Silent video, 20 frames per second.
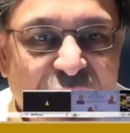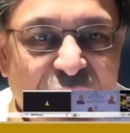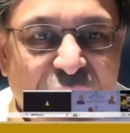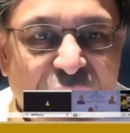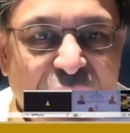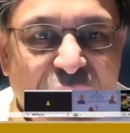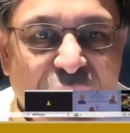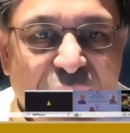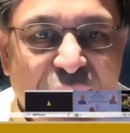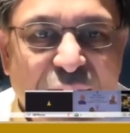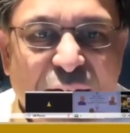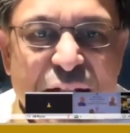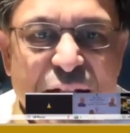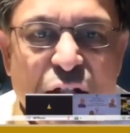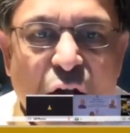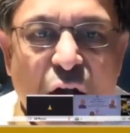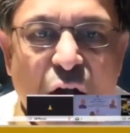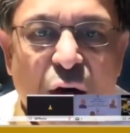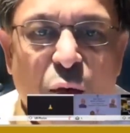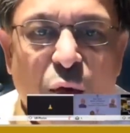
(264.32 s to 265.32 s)
Let us
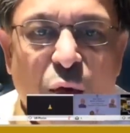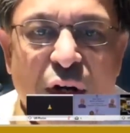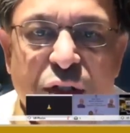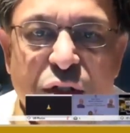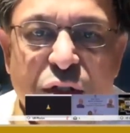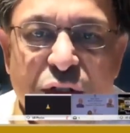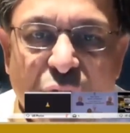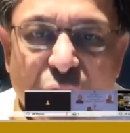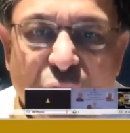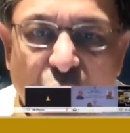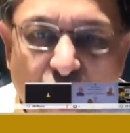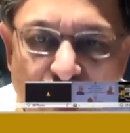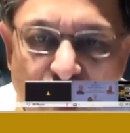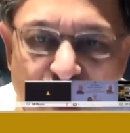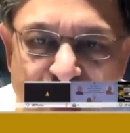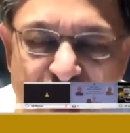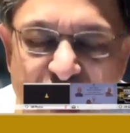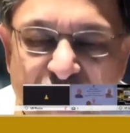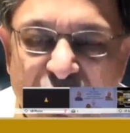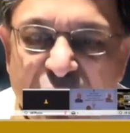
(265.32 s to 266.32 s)
all work
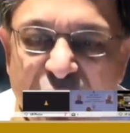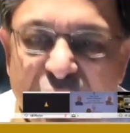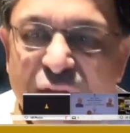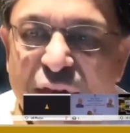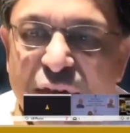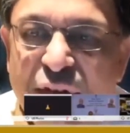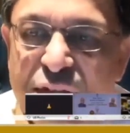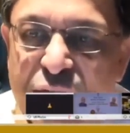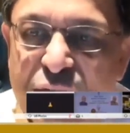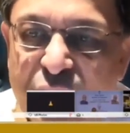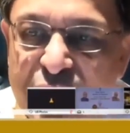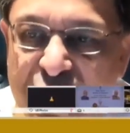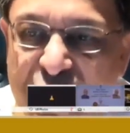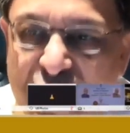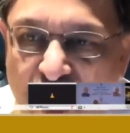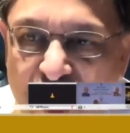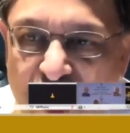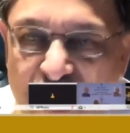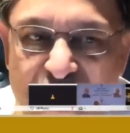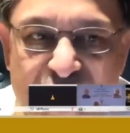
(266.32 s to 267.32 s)
closely with our research
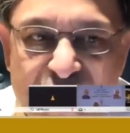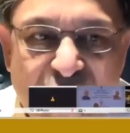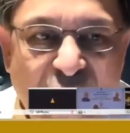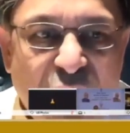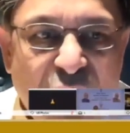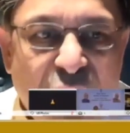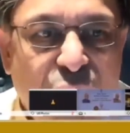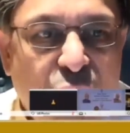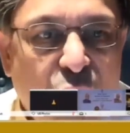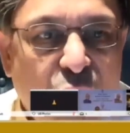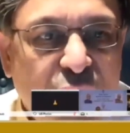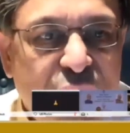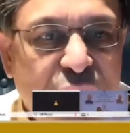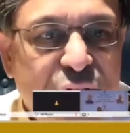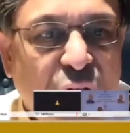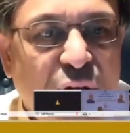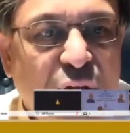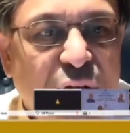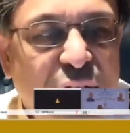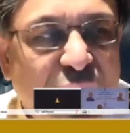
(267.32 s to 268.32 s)
scholars and focus
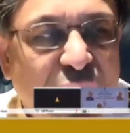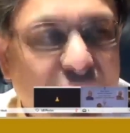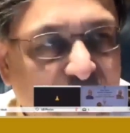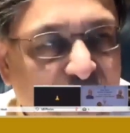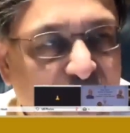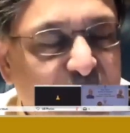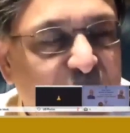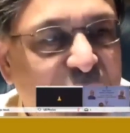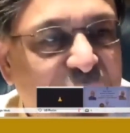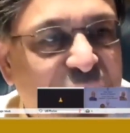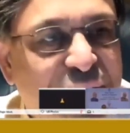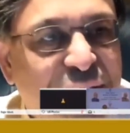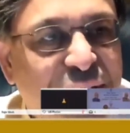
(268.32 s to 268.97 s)
on development